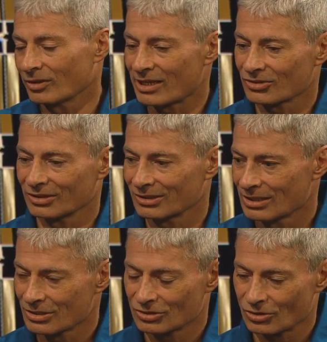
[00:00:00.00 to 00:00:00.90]
He actually
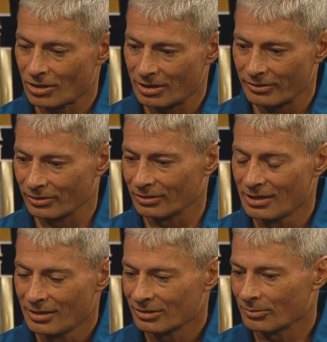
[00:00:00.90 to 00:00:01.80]
saw the
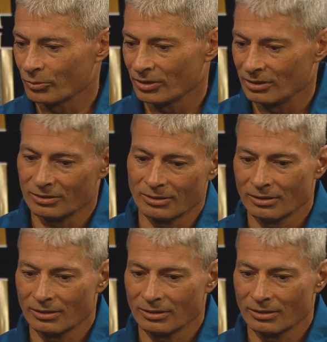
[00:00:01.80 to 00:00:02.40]
debris